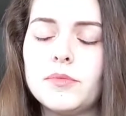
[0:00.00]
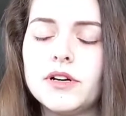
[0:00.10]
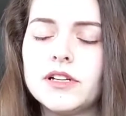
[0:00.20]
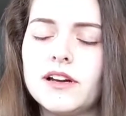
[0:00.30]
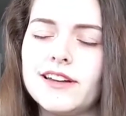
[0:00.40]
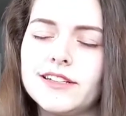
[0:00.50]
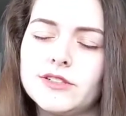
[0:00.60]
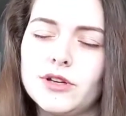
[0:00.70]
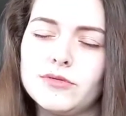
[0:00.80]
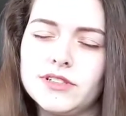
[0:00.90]
But we
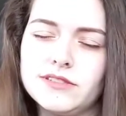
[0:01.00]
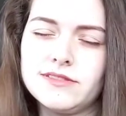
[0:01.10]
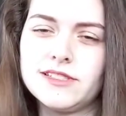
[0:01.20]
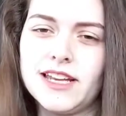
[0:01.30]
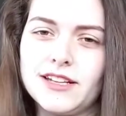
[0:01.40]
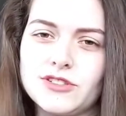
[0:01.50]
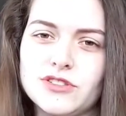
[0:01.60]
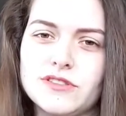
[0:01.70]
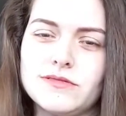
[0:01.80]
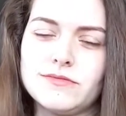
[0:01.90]
can only take
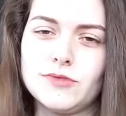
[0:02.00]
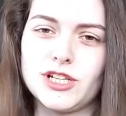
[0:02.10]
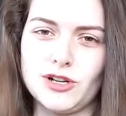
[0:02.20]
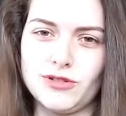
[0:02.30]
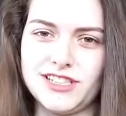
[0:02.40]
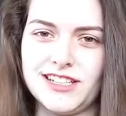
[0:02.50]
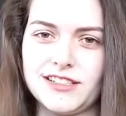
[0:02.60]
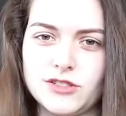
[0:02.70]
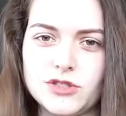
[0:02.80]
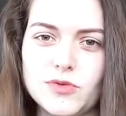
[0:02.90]
just
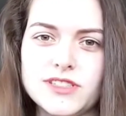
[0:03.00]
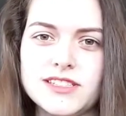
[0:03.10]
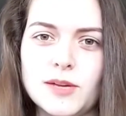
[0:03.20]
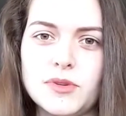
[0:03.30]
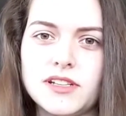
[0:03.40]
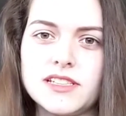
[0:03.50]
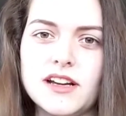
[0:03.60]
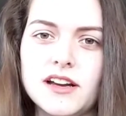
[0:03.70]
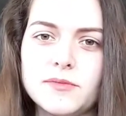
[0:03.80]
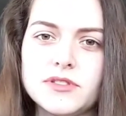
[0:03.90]
one step at a
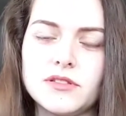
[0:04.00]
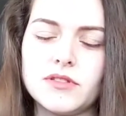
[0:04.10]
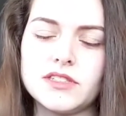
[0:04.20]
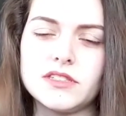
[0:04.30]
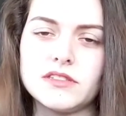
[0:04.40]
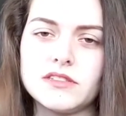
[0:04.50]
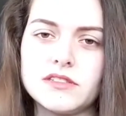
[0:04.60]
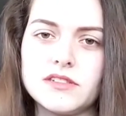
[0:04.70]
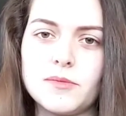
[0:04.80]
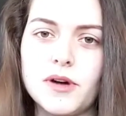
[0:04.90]
time. So this is the
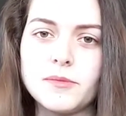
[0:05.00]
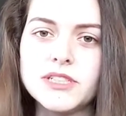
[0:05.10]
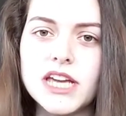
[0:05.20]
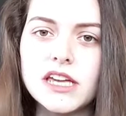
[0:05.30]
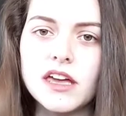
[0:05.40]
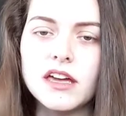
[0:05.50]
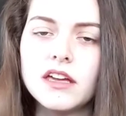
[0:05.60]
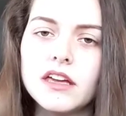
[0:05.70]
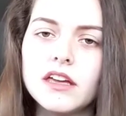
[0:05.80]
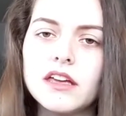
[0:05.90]
step I'm
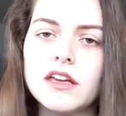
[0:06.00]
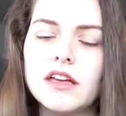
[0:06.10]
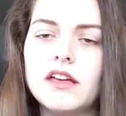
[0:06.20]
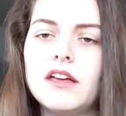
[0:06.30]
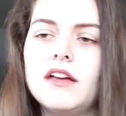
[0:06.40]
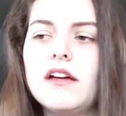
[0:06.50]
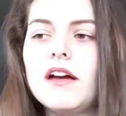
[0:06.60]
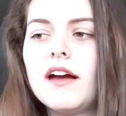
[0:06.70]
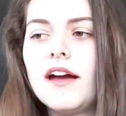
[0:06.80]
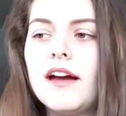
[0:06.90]
taking.
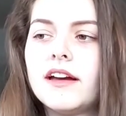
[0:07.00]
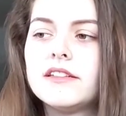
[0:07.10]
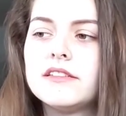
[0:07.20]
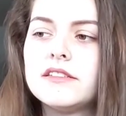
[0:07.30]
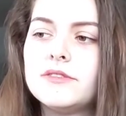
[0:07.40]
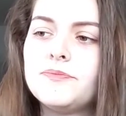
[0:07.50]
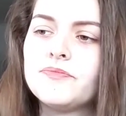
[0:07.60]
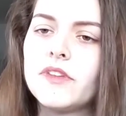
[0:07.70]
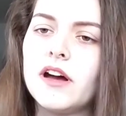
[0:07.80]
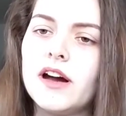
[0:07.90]
And
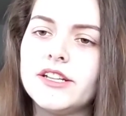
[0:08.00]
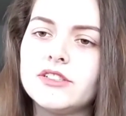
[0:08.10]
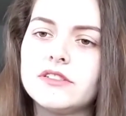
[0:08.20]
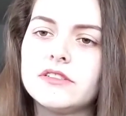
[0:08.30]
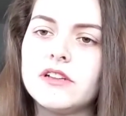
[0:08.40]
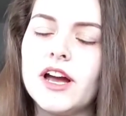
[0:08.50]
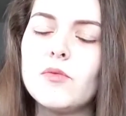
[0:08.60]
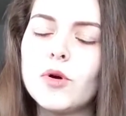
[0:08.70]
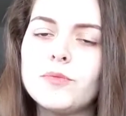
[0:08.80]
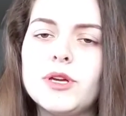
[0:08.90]
I
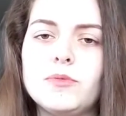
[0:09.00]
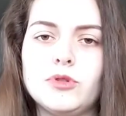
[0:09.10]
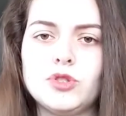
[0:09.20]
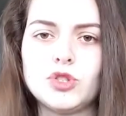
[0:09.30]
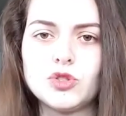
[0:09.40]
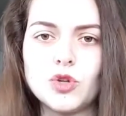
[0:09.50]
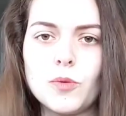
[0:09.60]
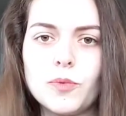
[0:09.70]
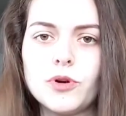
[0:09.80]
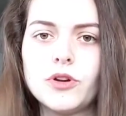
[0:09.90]
want people to
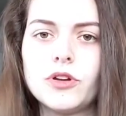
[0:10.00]
stop